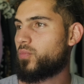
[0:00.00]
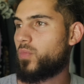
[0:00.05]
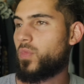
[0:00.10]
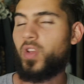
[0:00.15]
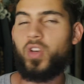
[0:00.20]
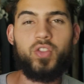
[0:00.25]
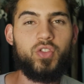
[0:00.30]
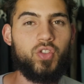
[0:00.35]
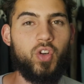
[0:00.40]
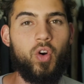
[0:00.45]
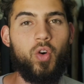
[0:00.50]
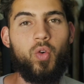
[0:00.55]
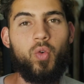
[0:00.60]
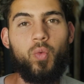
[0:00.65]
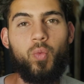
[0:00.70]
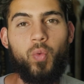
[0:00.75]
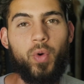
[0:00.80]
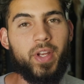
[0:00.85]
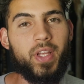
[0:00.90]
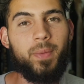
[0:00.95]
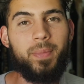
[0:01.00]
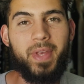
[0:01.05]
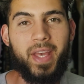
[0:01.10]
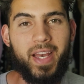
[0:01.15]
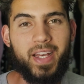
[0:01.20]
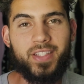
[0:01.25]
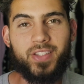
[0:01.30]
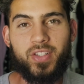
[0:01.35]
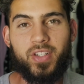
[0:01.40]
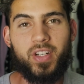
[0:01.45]
So we're going to be
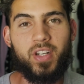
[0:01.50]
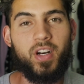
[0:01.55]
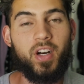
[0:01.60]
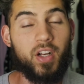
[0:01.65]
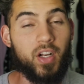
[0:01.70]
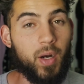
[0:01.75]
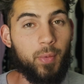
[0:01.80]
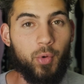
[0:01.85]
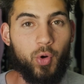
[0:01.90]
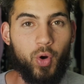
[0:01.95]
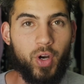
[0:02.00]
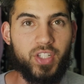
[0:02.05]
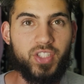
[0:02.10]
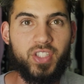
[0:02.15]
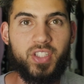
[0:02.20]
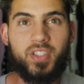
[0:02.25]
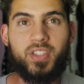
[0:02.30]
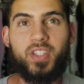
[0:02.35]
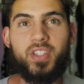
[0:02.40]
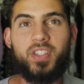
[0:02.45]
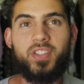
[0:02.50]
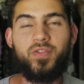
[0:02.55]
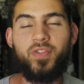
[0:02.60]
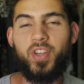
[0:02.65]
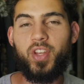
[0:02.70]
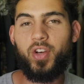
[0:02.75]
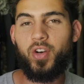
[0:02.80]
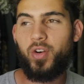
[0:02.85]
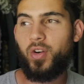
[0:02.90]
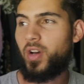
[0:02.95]
answering a couple questions in this
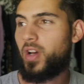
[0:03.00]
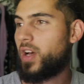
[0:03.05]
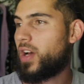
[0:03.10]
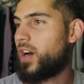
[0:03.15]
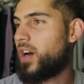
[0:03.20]
video.